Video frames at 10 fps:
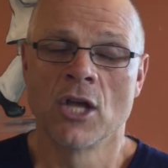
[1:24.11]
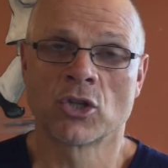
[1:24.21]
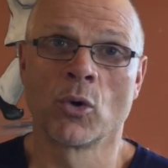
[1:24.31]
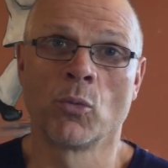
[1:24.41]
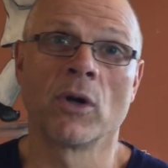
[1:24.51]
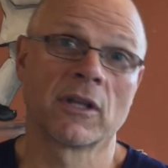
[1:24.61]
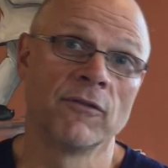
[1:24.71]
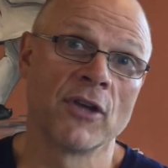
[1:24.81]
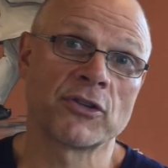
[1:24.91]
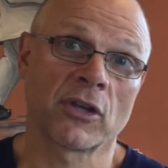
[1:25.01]
So we won
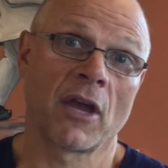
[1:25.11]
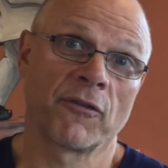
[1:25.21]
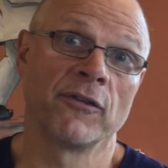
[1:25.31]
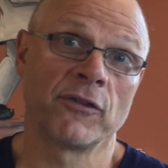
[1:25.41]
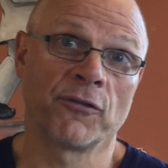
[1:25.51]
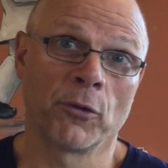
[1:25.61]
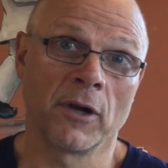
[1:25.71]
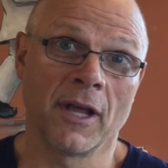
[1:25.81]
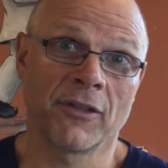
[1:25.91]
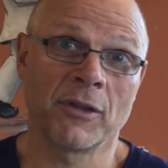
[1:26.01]
convincingly, like
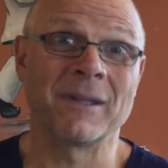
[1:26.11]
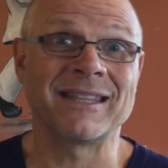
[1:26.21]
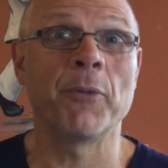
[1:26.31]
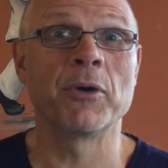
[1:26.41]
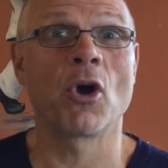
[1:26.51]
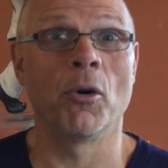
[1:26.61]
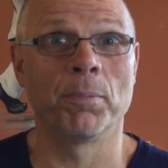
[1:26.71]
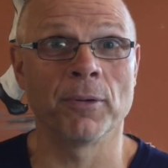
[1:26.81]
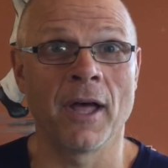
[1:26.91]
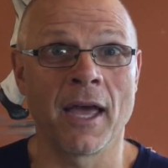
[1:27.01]
54-0. But then we go and
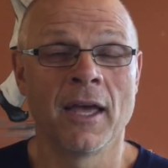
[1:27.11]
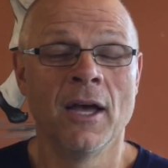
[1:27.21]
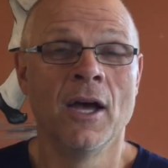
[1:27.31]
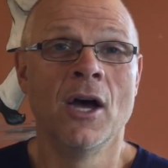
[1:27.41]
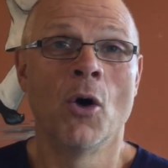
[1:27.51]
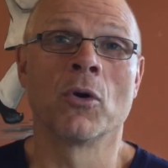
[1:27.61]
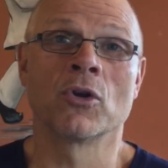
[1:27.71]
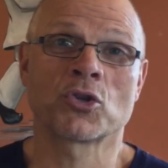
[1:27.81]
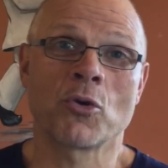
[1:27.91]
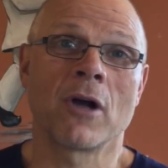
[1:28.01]
play one
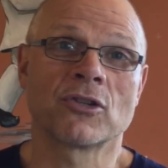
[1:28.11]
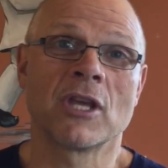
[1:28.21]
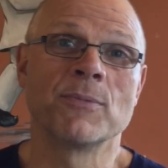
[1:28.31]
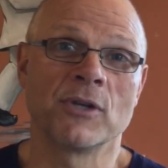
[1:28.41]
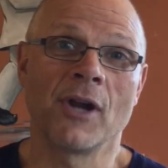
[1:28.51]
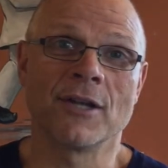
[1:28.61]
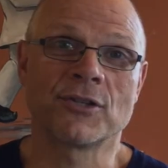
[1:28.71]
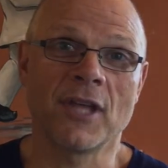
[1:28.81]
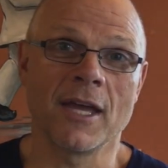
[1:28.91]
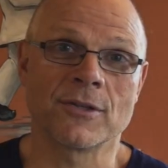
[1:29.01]
of the strongest teams in the United
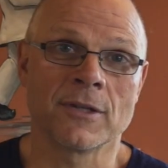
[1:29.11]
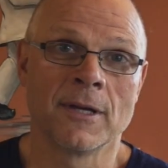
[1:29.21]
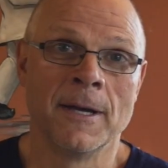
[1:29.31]
States.